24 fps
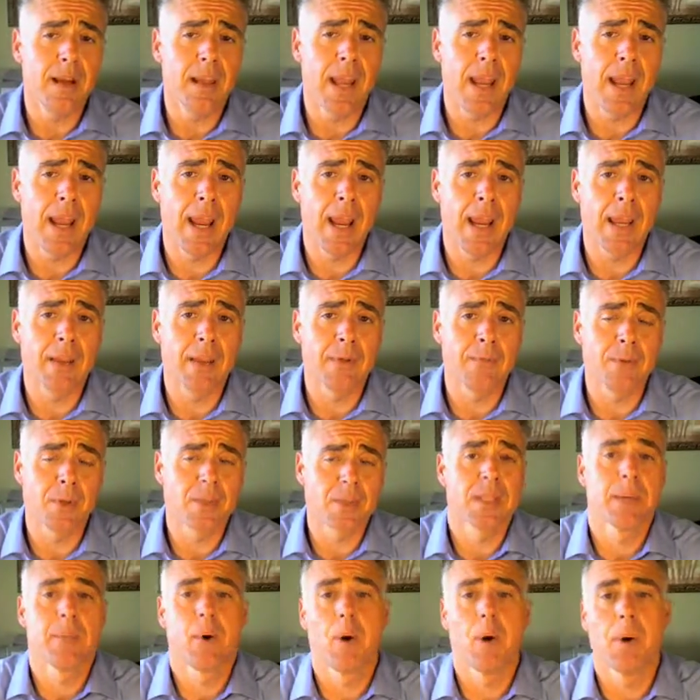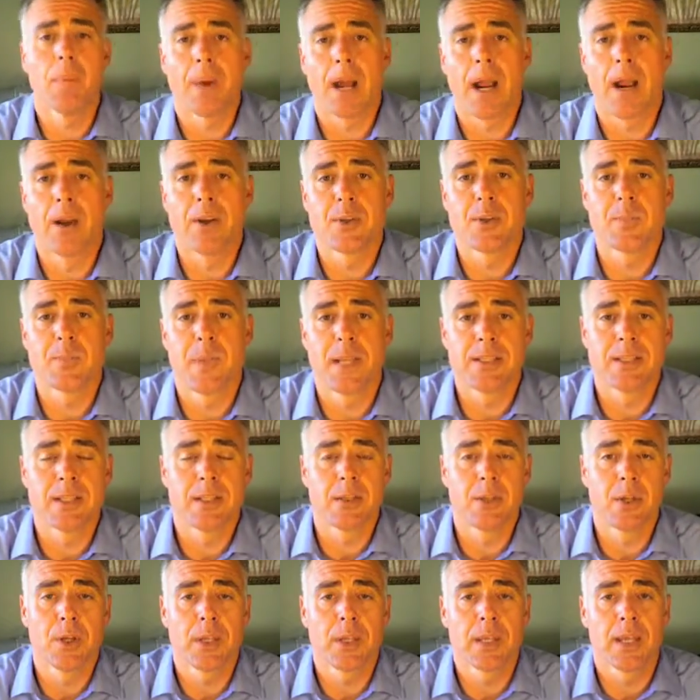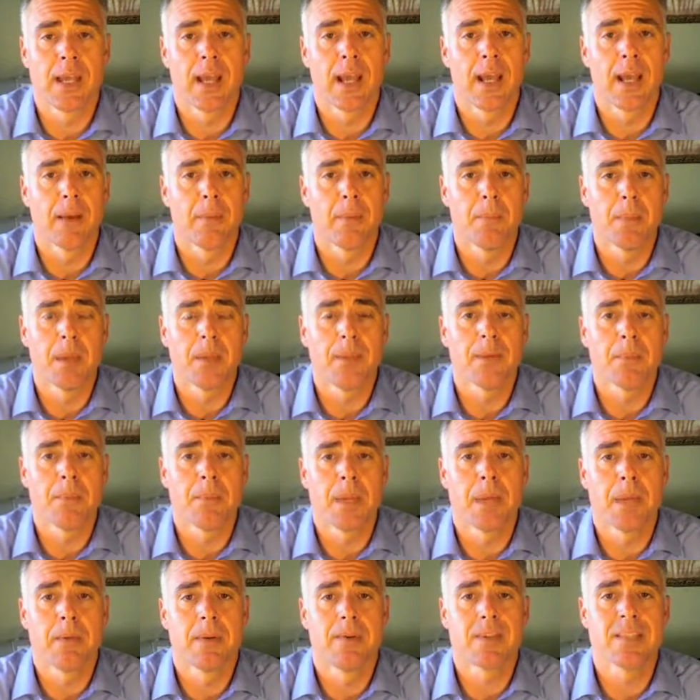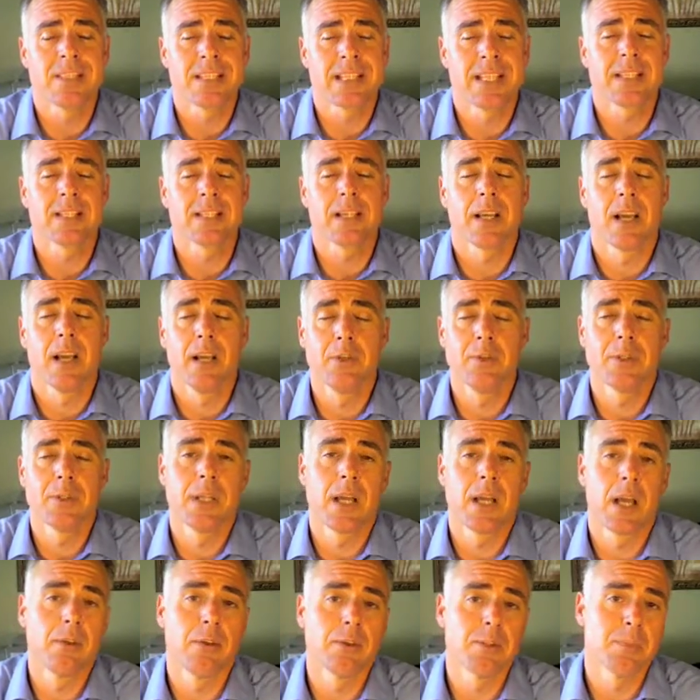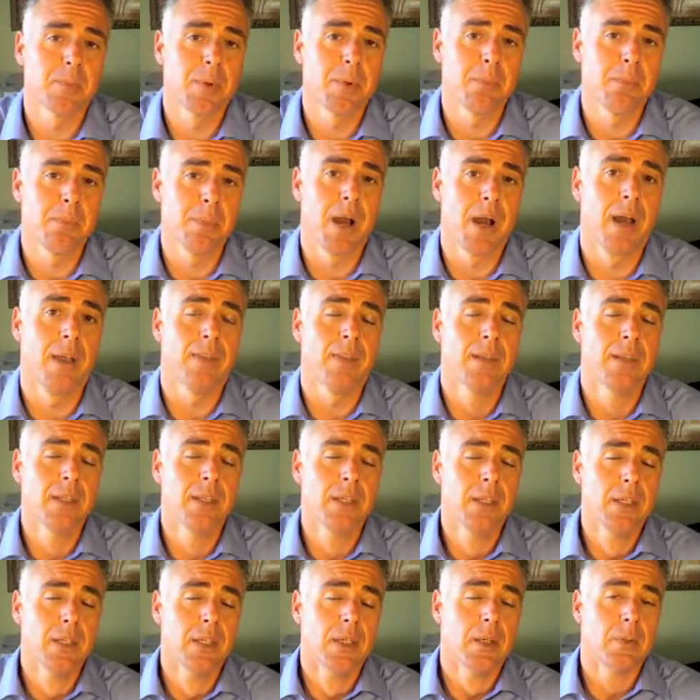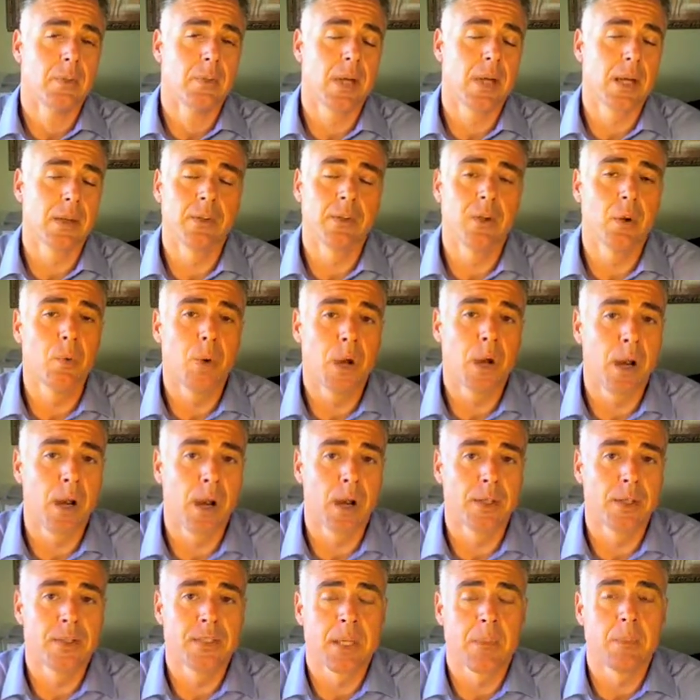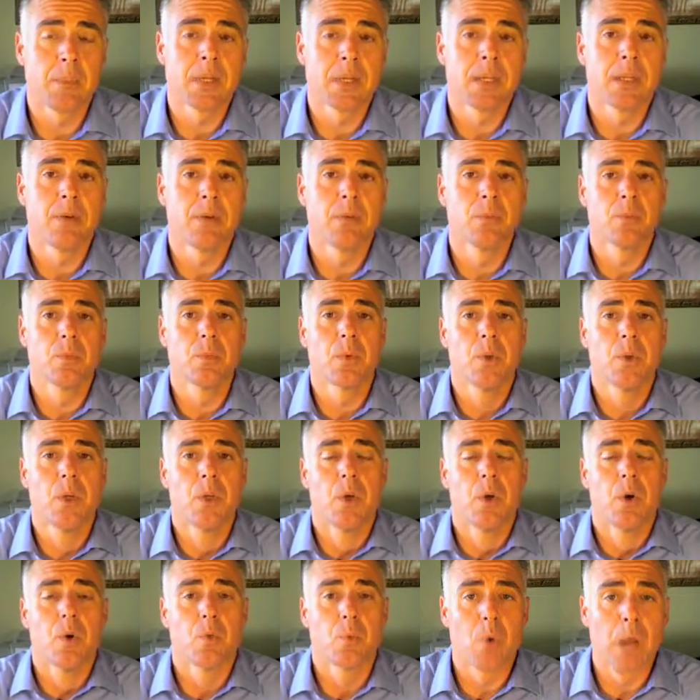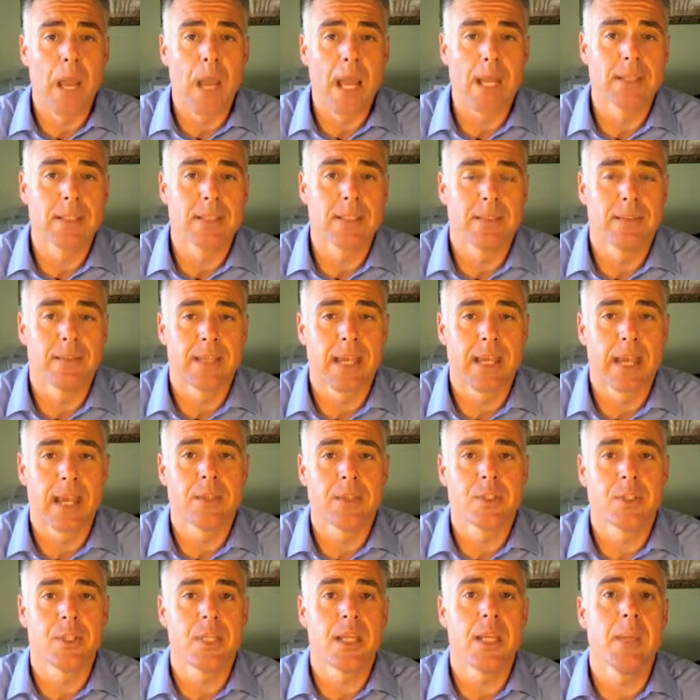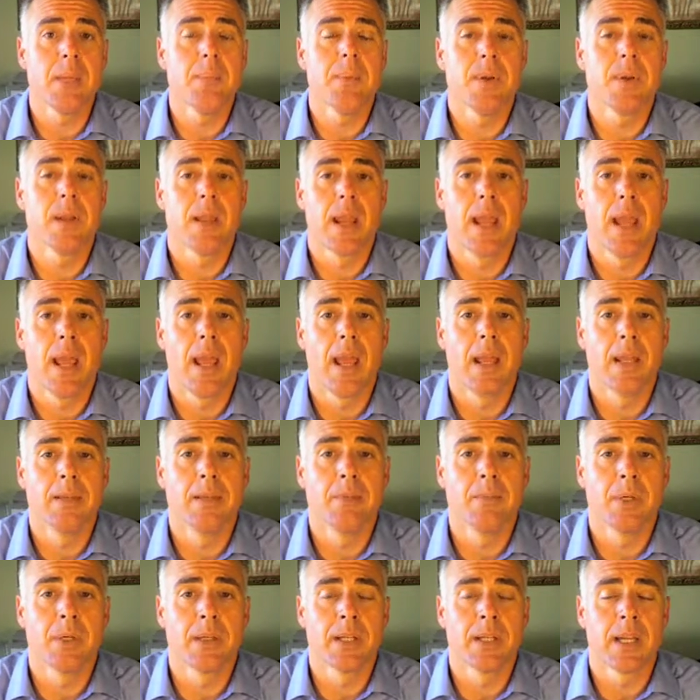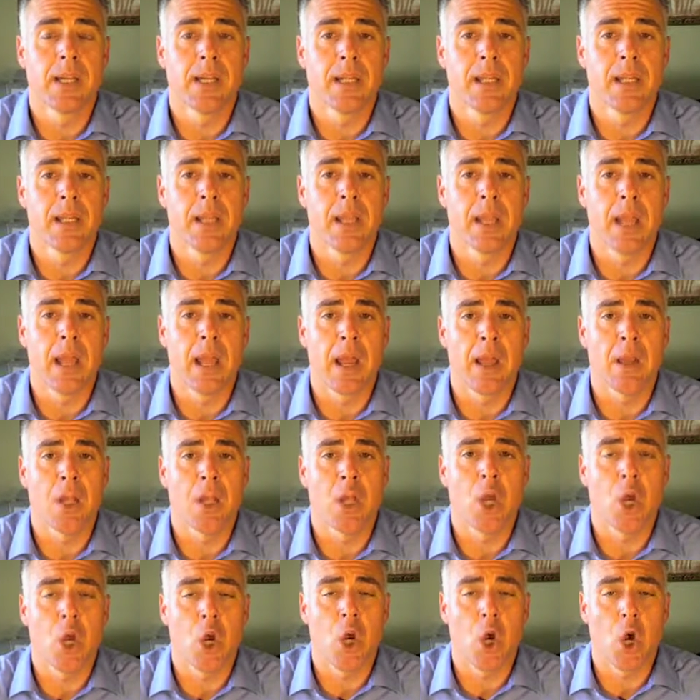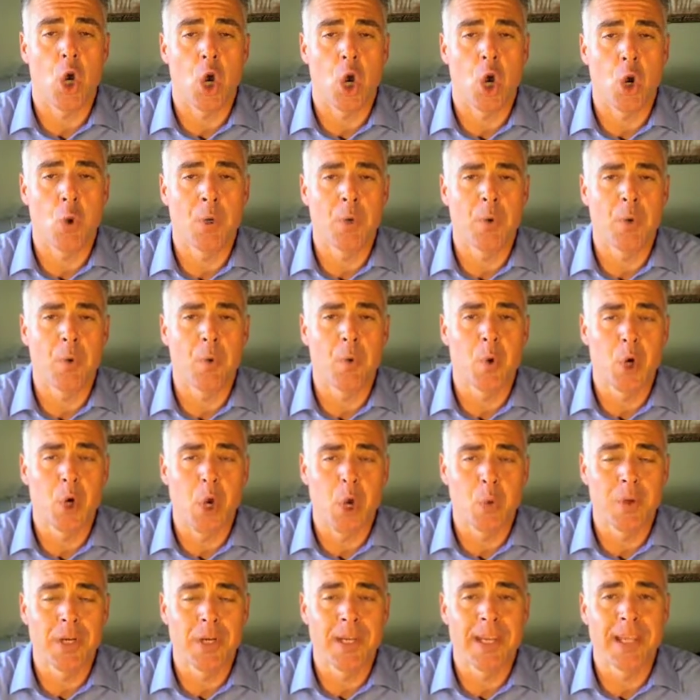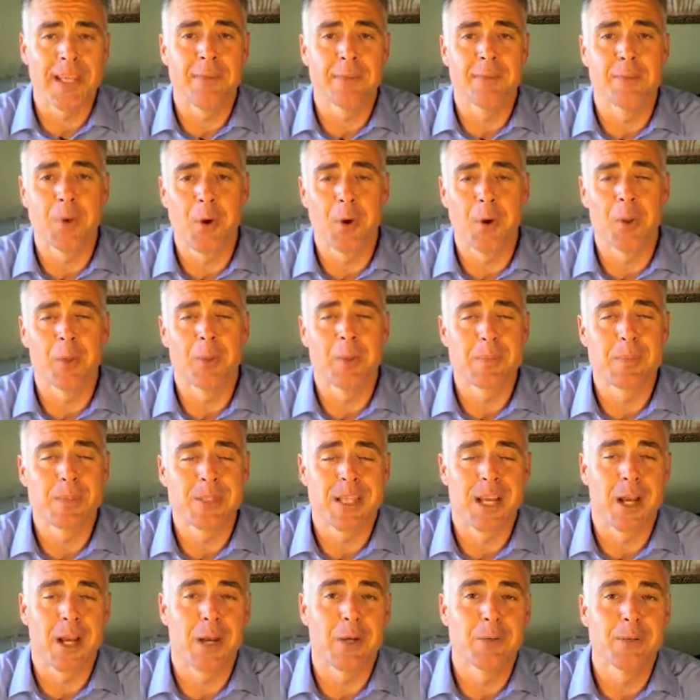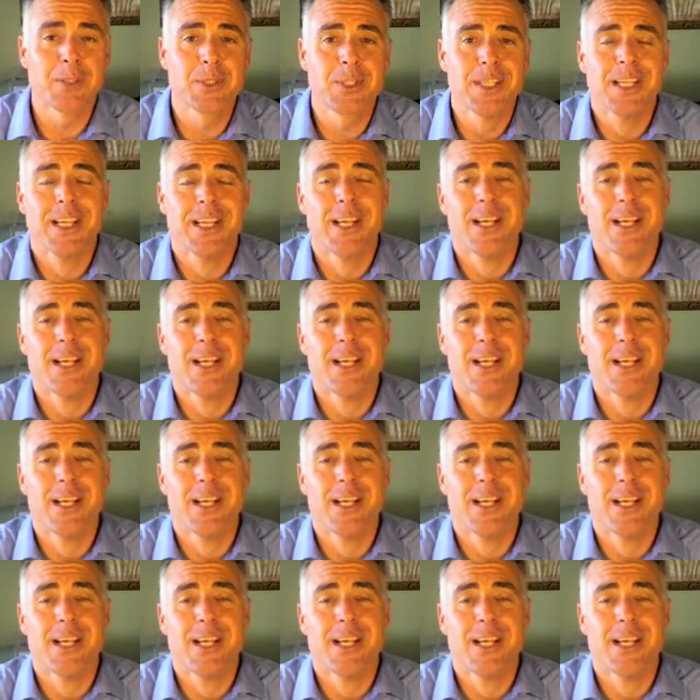A first-time home buyer is basically looking at a monthly payment of $600 per month. Well, I don't know where someone can rent that cheap and build any equity for themselves.